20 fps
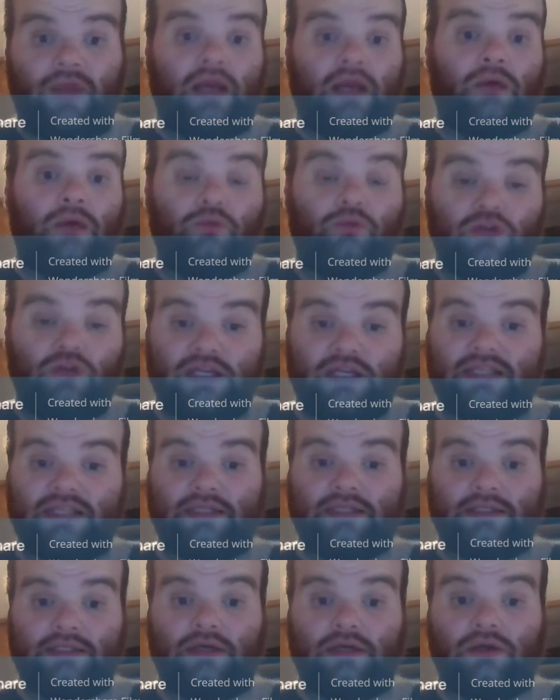And I would
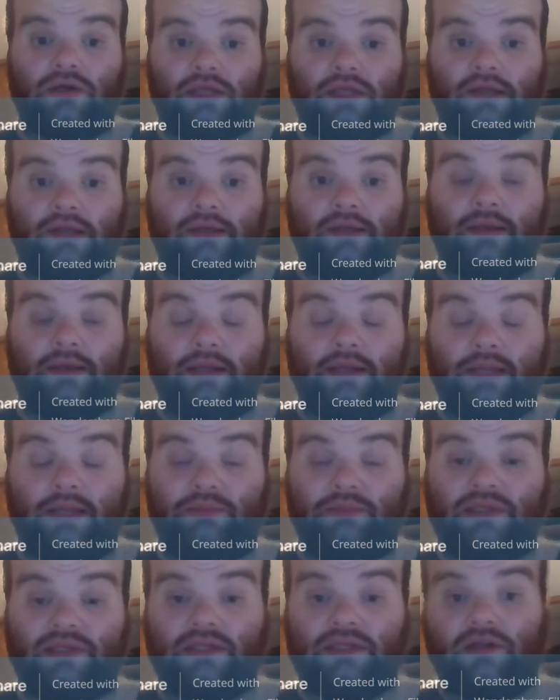listen to
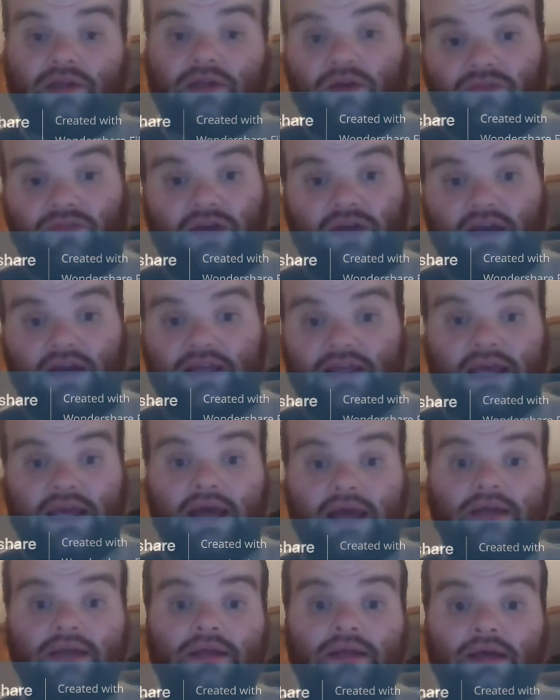Unlimited Love
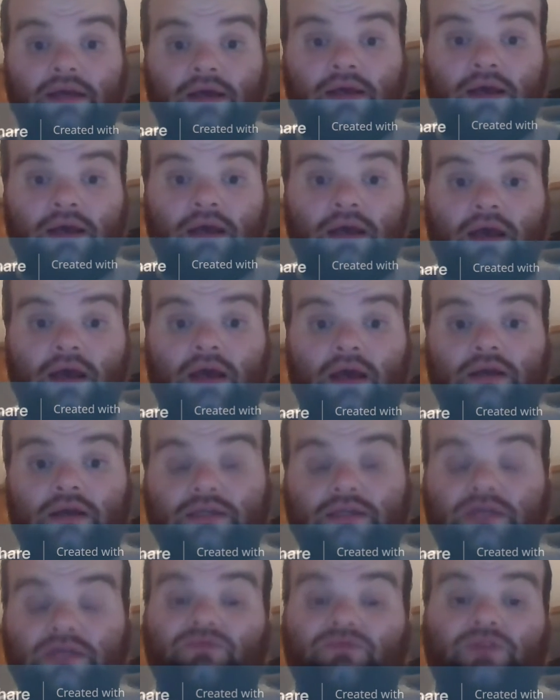again,
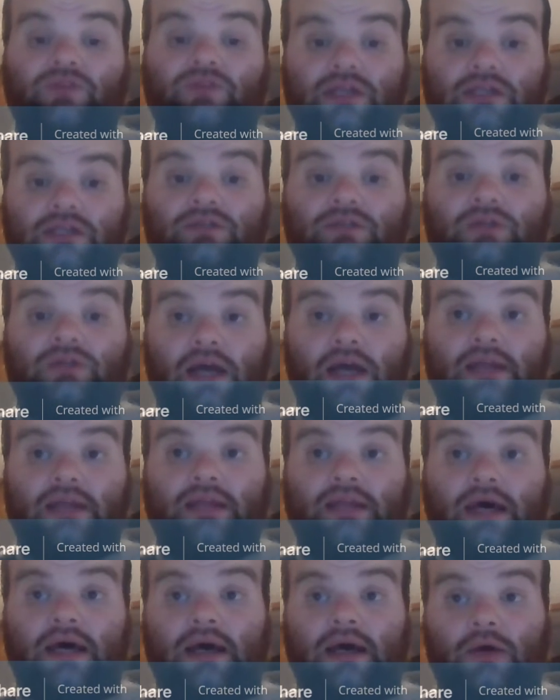because I really do
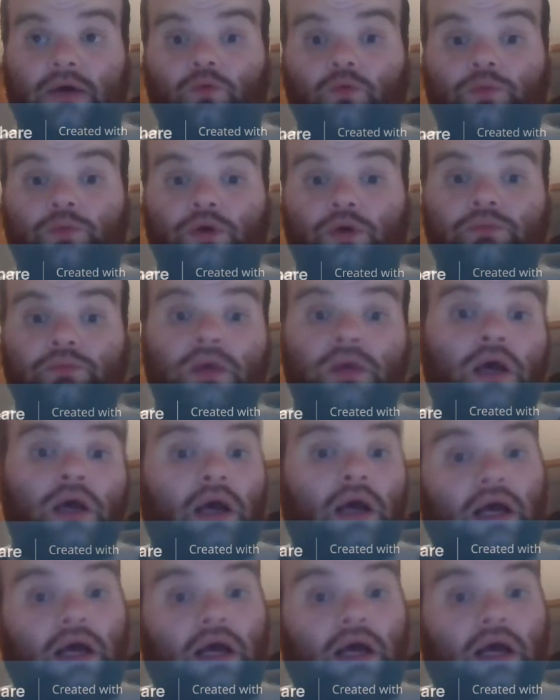like that album.